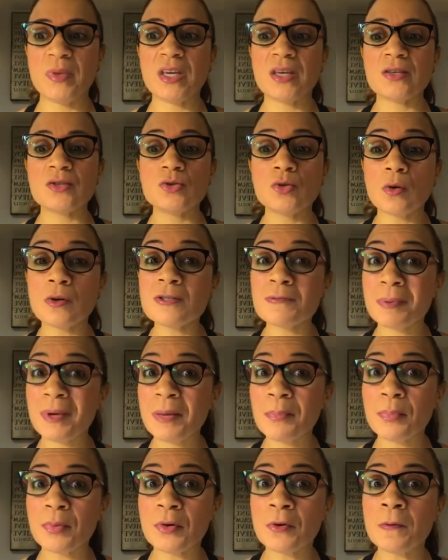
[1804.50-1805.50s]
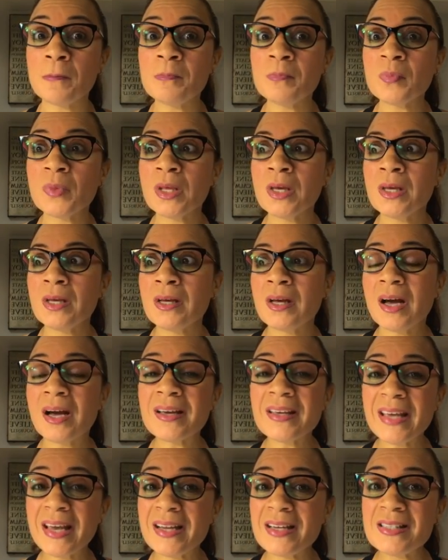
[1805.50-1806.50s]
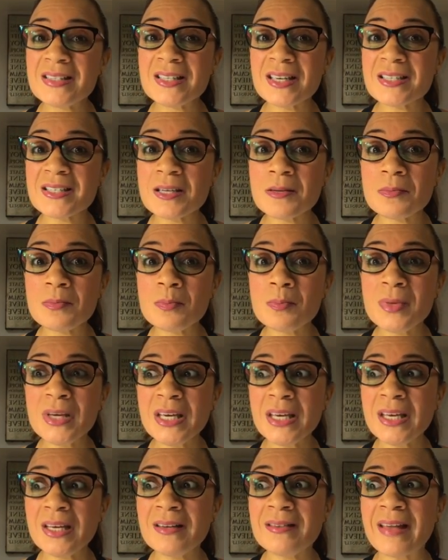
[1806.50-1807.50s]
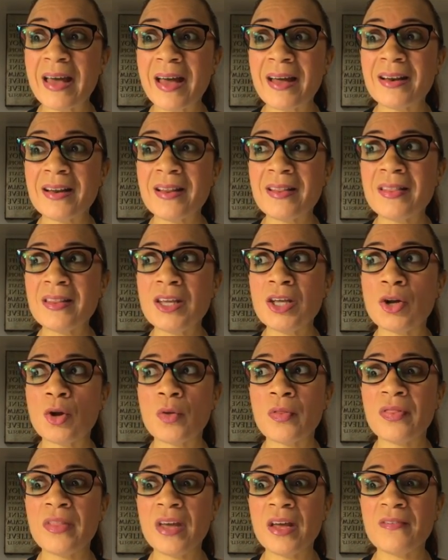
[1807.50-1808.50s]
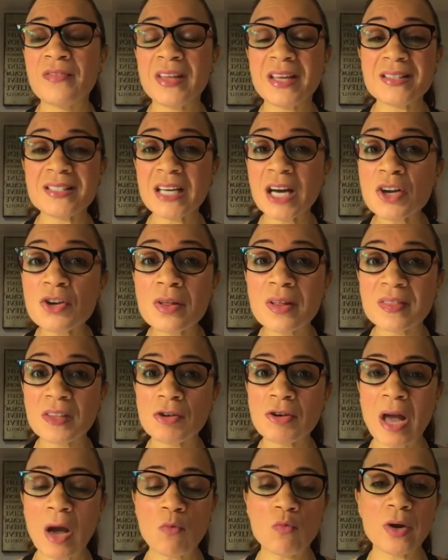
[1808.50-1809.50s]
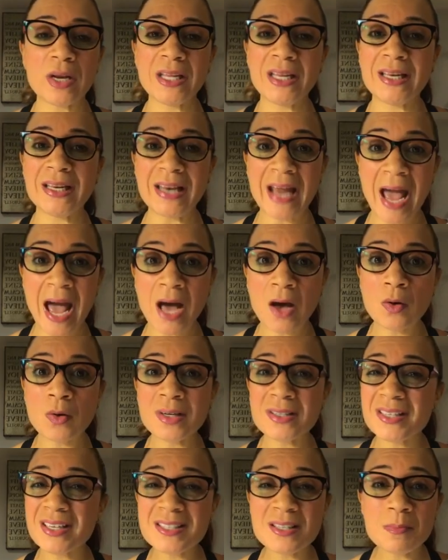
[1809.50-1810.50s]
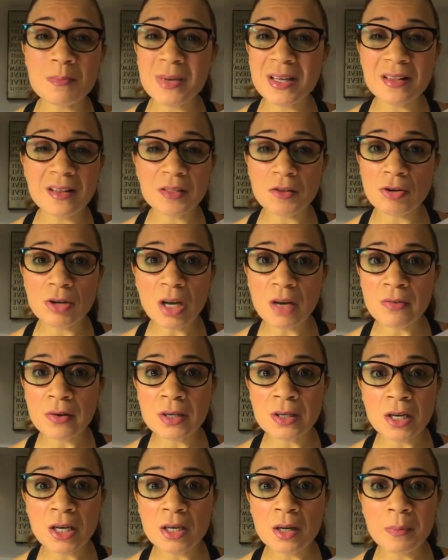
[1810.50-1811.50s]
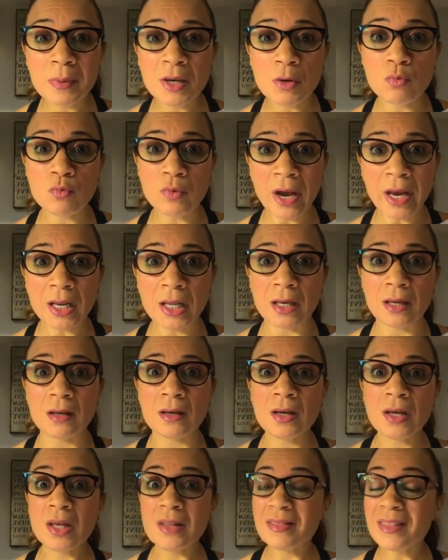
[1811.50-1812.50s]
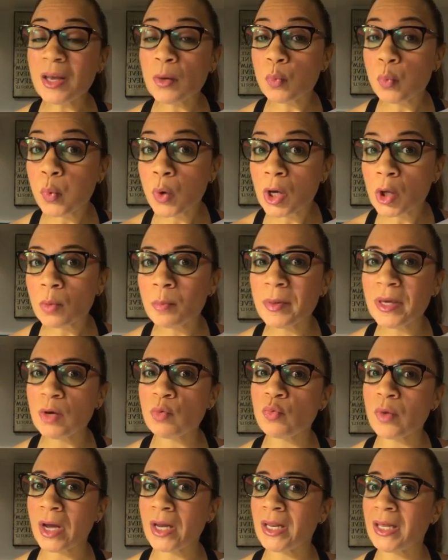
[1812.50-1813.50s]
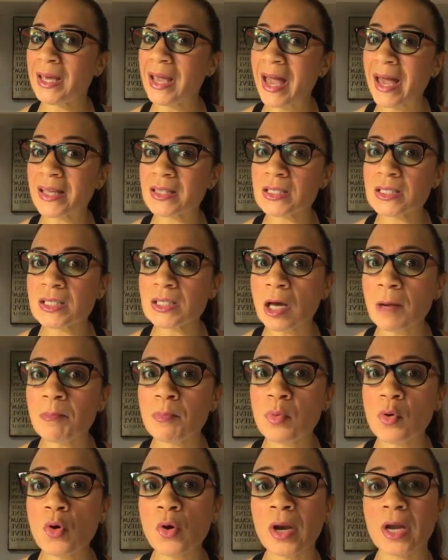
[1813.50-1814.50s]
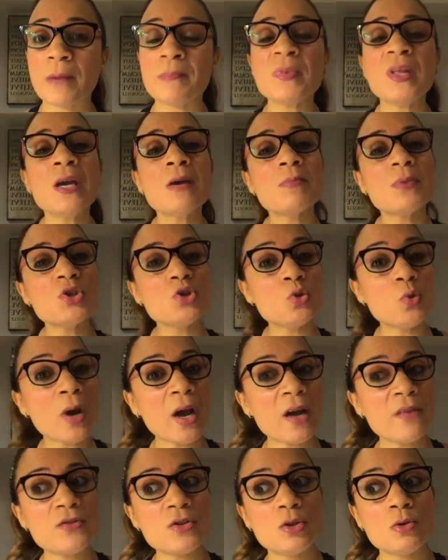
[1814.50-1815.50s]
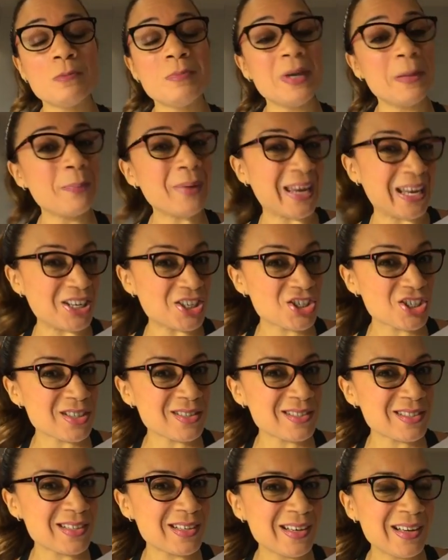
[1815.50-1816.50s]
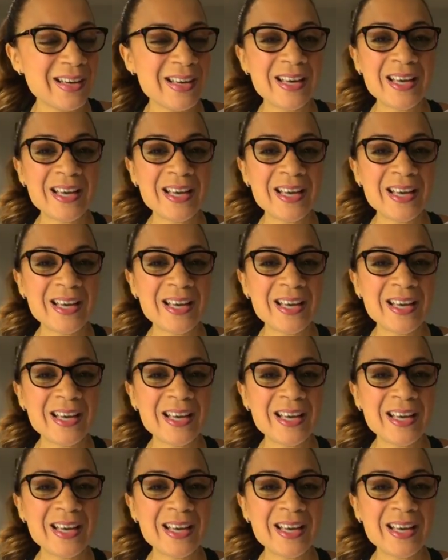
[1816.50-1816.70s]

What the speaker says: because those people, again, doesn't mean that, if they tell you that they're not ready now, it doesn't mean that they're never going to be ready. They will be ready at some point, but you have to be patient.